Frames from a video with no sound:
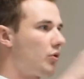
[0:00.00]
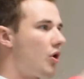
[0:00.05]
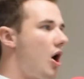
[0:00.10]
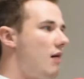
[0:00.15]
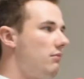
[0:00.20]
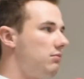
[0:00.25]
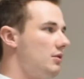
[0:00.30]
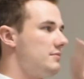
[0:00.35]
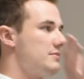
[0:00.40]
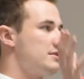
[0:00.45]

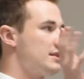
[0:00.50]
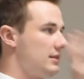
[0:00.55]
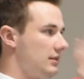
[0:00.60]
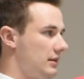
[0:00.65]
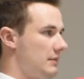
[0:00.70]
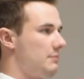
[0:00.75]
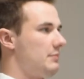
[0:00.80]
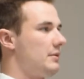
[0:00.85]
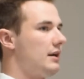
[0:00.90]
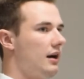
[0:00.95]
problems in
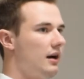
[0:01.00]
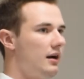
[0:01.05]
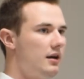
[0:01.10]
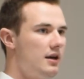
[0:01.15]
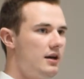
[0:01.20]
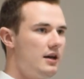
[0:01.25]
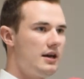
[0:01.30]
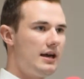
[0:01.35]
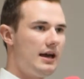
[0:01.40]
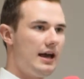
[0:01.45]
Olympia.
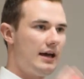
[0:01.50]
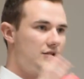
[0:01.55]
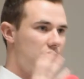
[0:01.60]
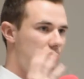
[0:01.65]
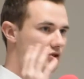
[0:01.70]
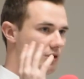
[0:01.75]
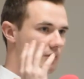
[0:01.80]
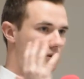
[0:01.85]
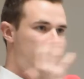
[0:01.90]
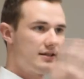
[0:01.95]

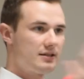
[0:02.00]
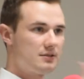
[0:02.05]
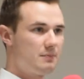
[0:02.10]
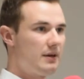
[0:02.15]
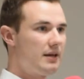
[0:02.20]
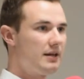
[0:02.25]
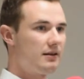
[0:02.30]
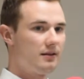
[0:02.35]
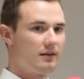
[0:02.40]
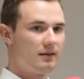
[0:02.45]
And so it has
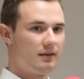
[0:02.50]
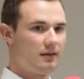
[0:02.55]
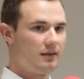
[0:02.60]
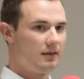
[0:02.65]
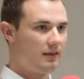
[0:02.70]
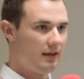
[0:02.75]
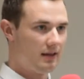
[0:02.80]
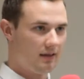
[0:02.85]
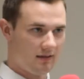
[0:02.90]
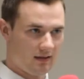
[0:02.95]
been
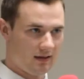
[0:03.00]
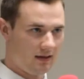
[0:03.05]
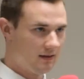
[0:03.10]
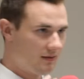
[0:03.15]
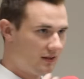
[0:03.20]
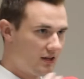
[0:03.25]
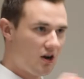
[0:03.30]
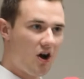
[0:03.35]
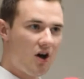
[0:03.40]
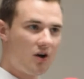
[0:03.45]

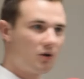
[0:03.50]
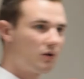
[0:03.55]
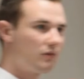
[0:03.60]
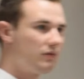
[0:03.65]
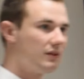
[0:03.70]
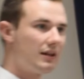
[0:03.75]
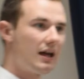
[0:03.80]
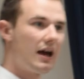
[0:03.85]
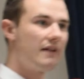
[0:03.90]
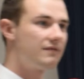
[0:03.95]
the honor
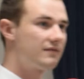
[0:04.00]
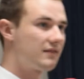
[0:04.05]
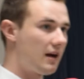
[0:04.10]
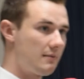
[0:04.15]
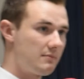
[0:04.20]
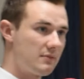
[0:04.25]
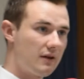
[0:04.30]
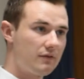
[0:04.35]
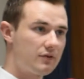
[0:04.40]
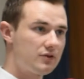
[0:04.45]
of a
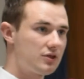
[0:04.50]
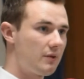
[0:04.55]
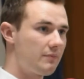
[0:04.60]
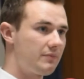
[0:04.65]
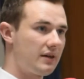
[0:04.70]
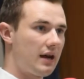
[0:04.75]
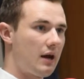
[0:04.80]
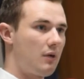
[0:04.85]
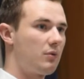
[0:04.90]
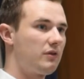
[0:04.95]
lifetime, never
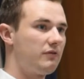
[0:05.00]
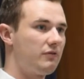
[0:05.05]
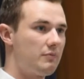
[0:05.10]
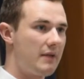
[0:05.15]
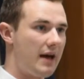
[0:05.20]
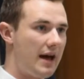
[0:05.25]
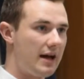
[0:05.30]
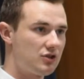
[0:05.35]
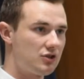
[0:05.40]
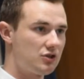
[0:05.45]
something I would have
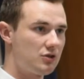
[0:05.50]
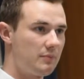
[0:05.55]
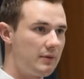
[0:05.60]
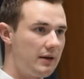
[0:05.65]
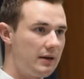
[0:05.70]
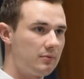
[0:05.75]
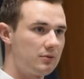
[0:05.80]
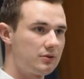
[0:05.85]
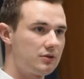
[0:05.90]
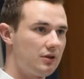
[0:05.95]
imagined to
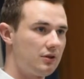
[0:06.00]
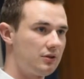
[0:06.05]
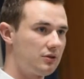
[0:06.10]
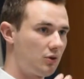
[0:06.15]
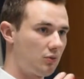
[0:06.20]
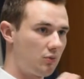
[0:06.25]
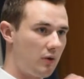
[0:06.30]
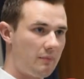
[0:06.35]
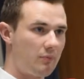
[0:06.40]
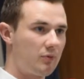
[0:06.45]
be able
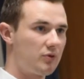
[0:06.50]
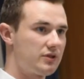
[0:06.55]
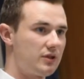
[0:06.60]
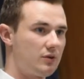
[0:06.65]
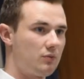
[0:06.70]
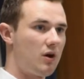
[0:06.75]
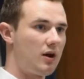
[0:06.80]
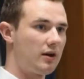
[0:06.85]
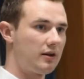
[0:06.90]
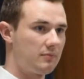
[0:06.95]
to
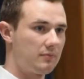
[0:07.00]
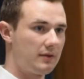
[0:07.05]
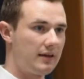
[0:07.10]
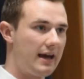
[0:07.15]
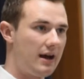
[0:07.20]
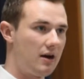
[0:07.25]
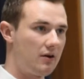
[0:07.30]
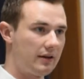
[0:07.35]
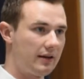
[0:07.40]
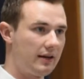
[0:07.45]
represent Whatcom
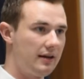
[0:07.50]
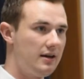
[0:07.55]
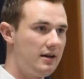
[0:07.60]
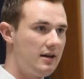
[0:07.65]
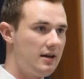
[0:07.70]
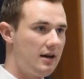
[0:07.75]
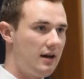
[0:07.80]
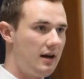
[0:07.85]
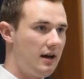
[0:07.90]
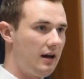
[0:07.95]
County
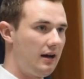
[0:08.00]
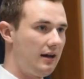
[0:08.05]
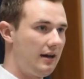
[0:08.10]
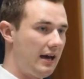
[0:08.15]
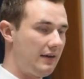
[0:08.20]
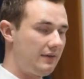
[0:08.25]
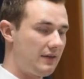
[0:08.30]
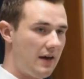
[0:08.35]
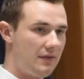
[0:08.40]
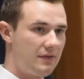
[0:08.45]

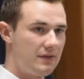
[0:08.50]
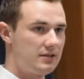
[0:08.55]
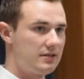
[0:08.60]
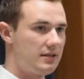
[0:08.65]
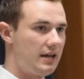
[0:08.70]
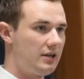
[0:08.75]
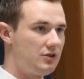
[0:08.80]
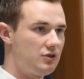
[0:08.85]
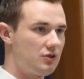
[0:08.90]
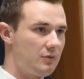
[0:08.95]
at
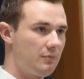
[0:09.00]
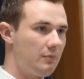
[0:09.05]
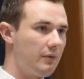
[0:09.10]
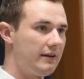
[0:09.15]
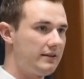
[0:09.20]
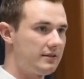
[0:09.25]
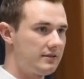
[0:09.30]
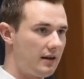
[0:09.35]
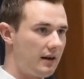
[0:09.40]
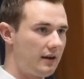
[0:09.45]
this age in the
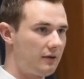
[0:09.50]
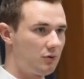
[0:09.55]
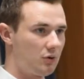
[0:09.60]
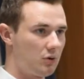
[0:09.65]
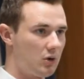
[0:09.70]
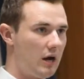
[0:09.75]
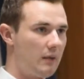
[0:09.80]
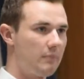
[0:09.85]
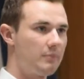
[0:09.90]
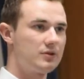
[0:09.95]
place that I
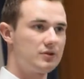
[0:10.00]
grew up.